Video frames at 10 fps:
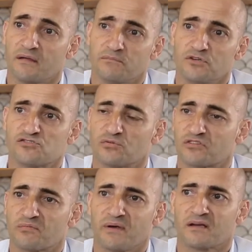that mutual
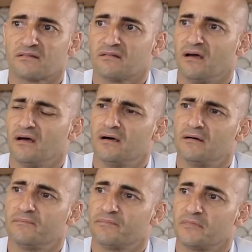respect
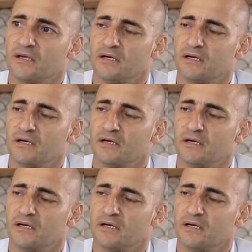um,